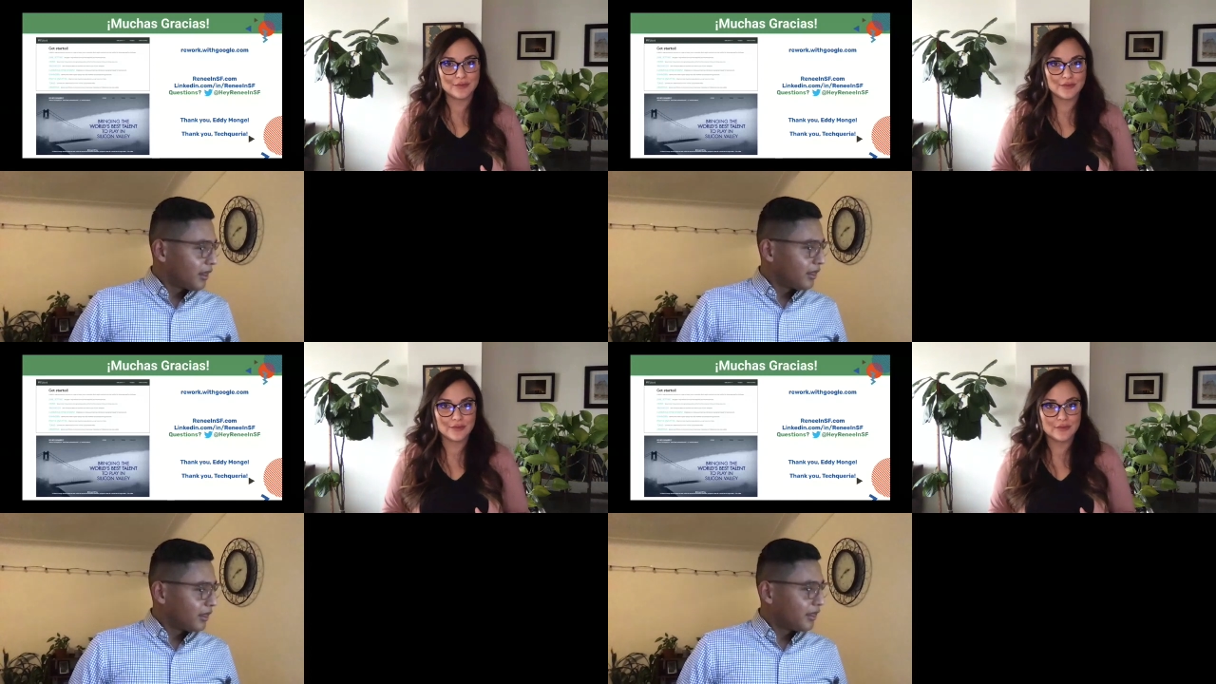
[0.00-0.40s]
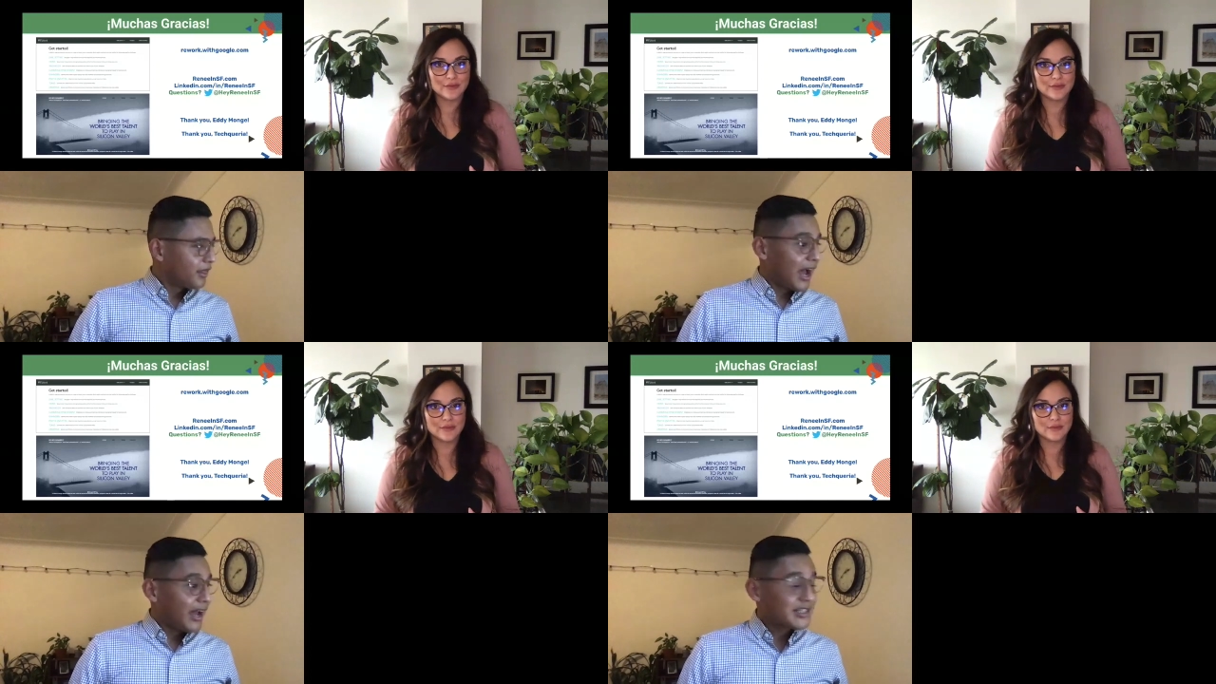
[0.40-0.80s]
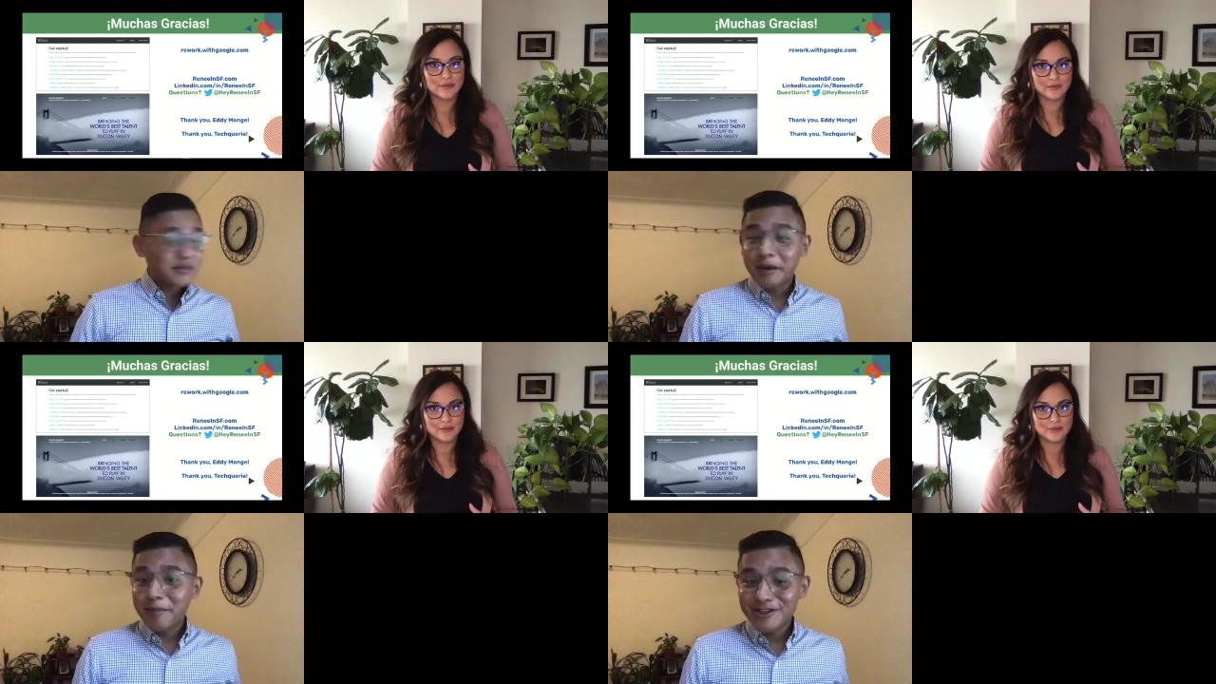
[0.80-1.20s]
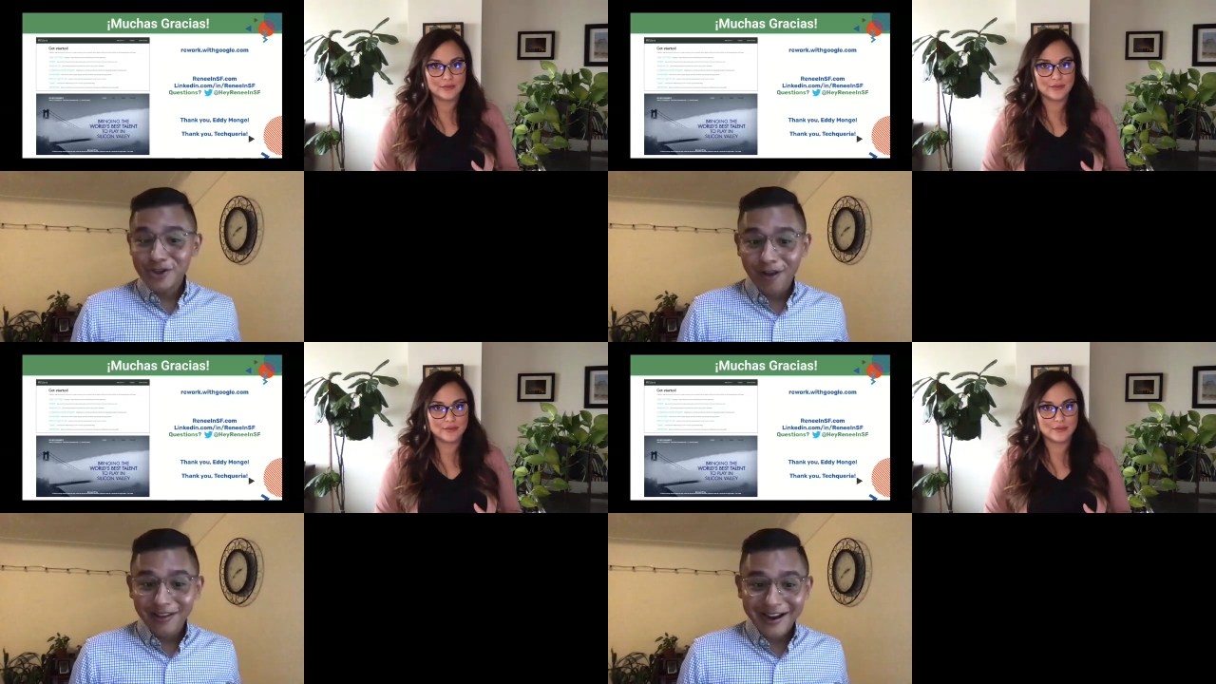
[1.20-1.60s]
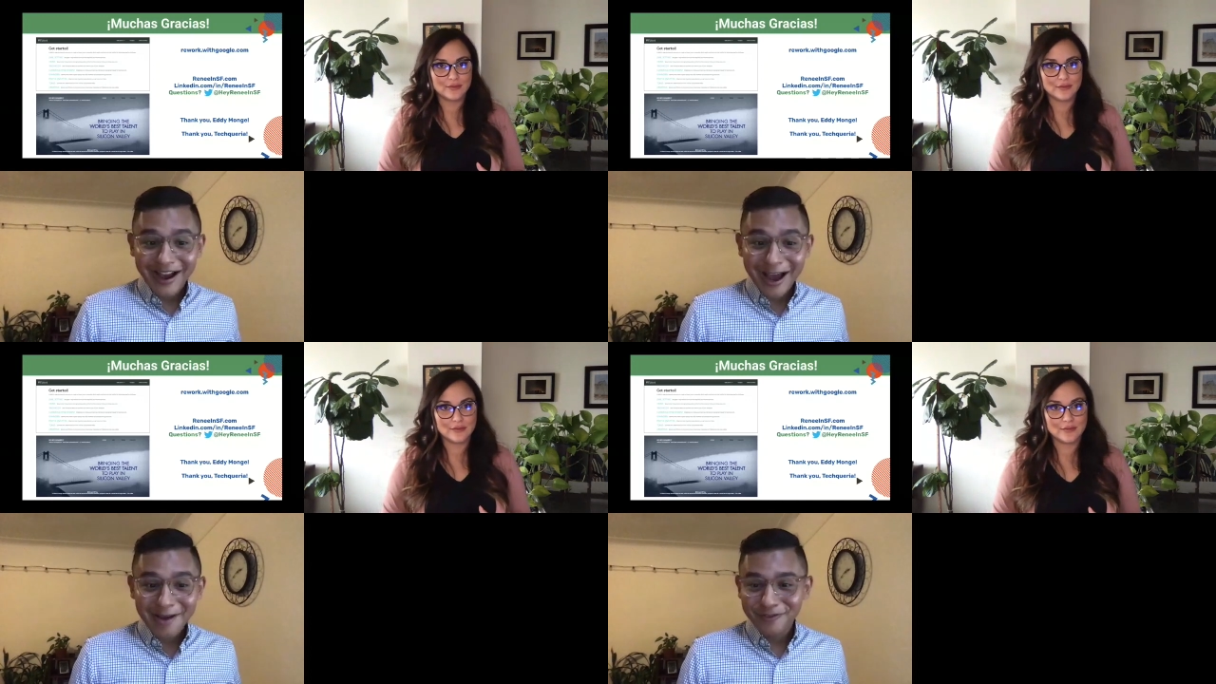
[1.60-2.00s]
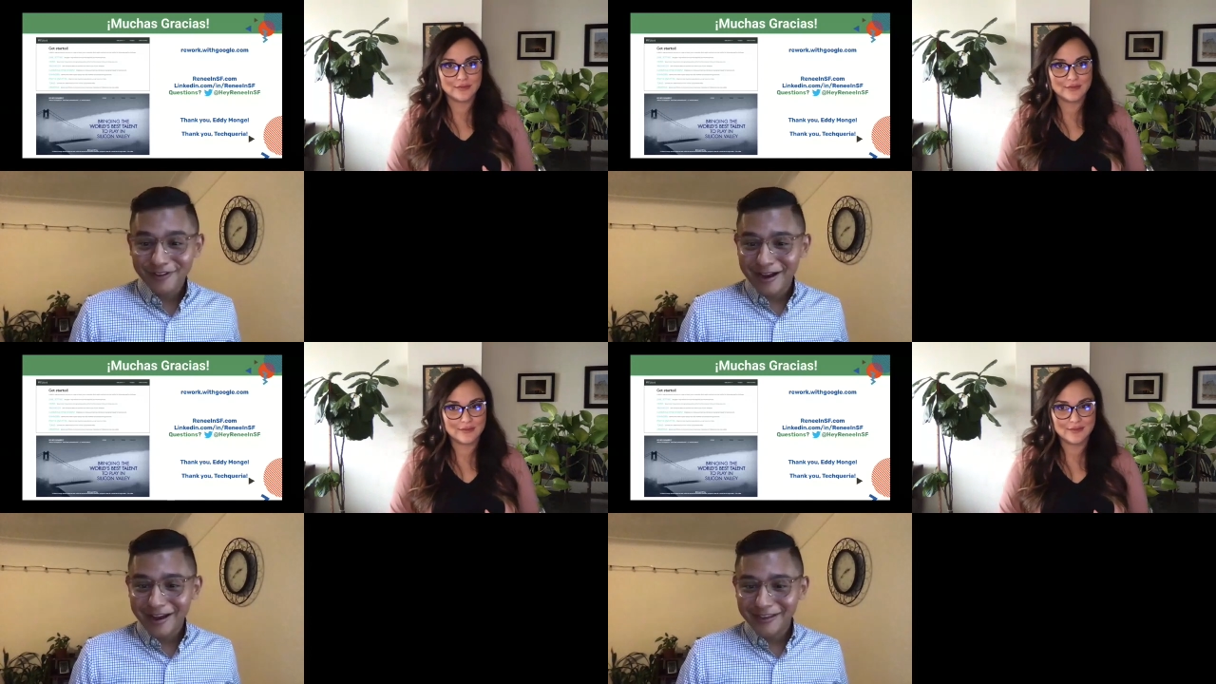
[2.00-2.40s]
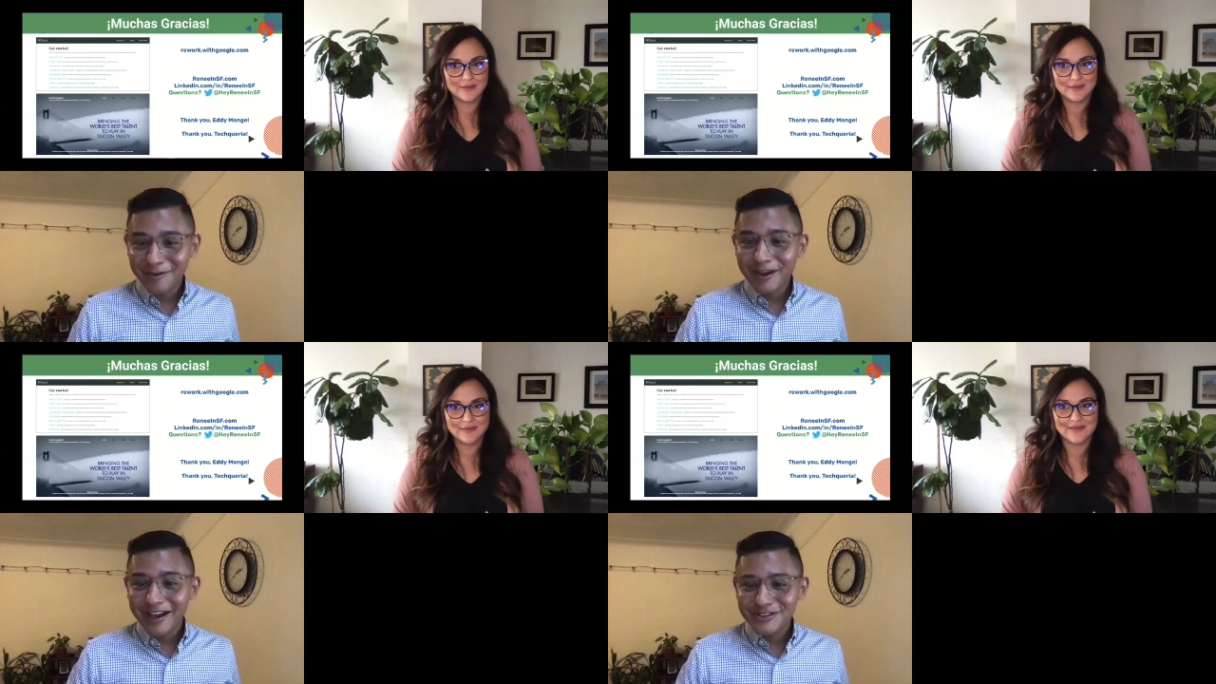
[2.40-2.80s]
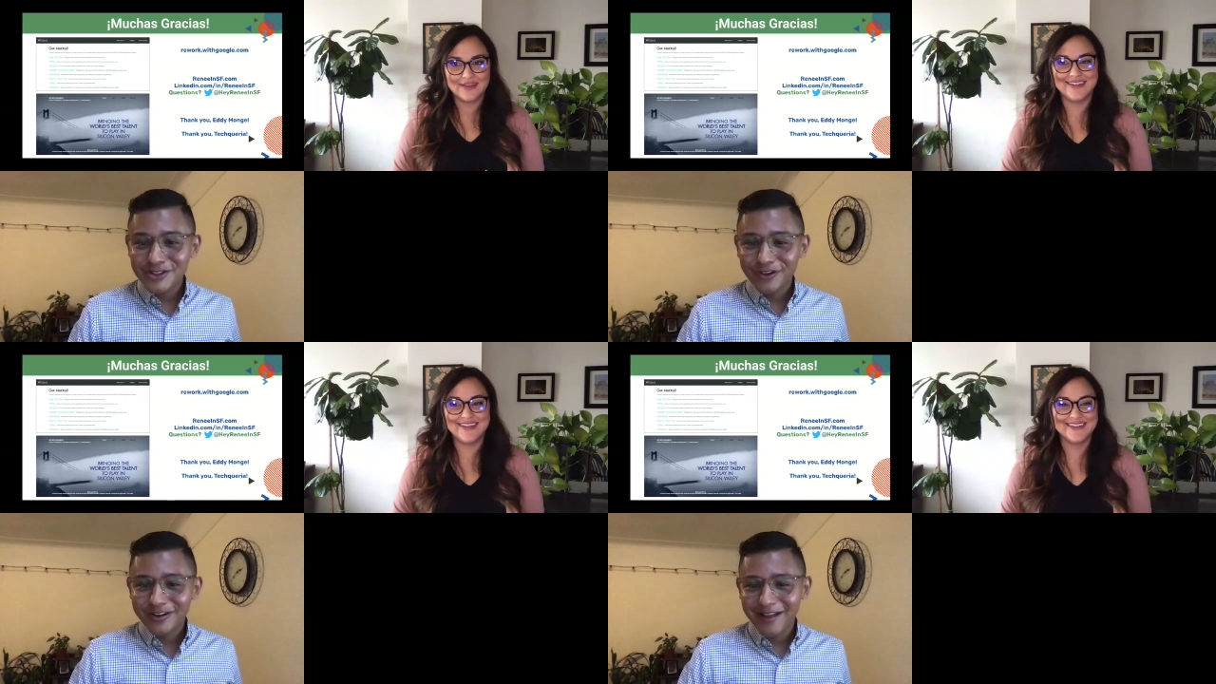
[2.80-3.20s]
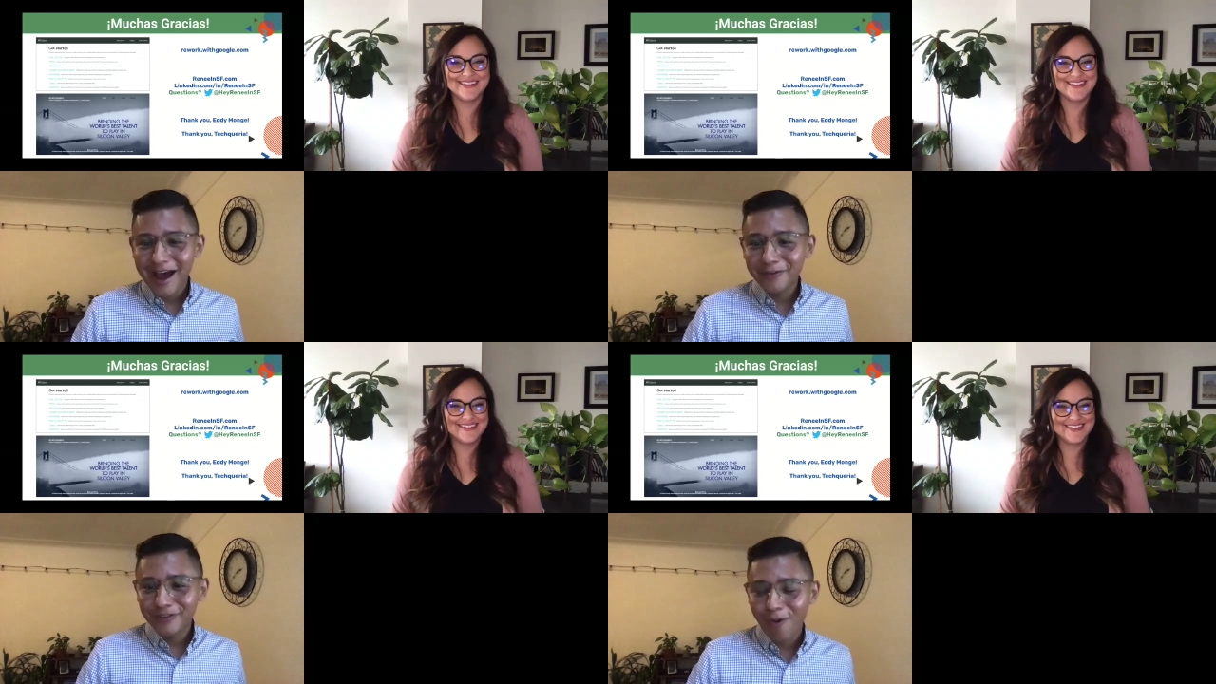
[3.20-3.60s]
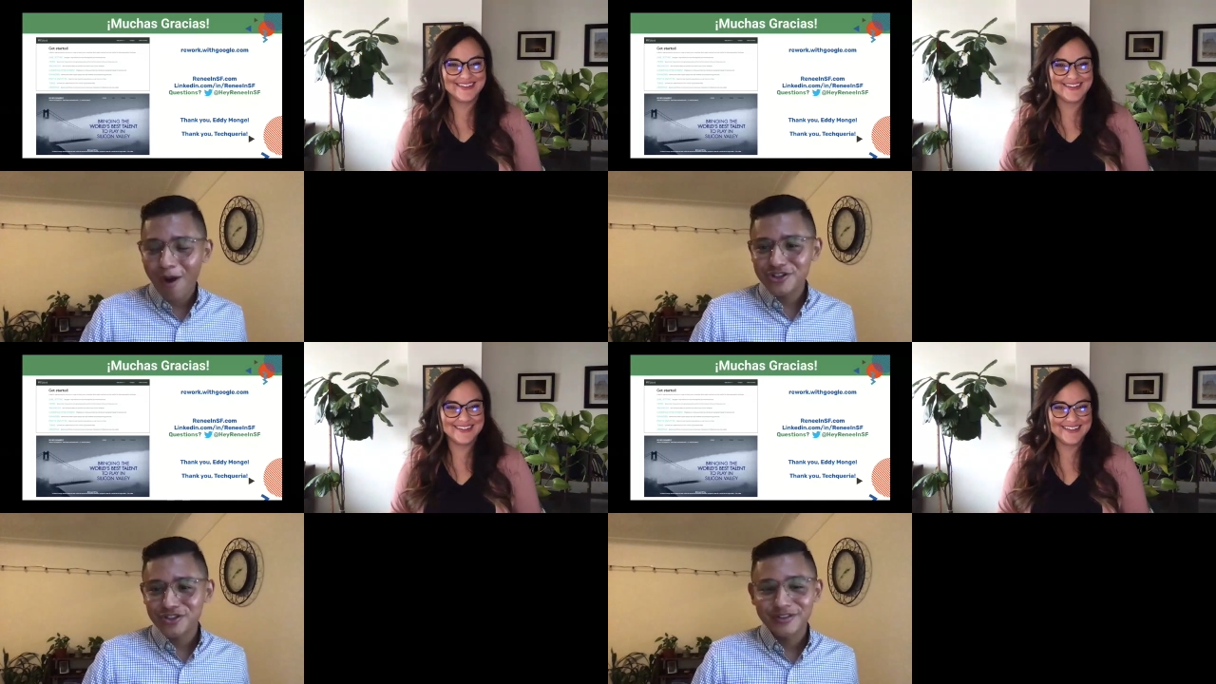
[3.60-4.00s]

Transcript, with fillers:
Speaker 1: that is pretty much all I have. I think we answered a lot of the questions in the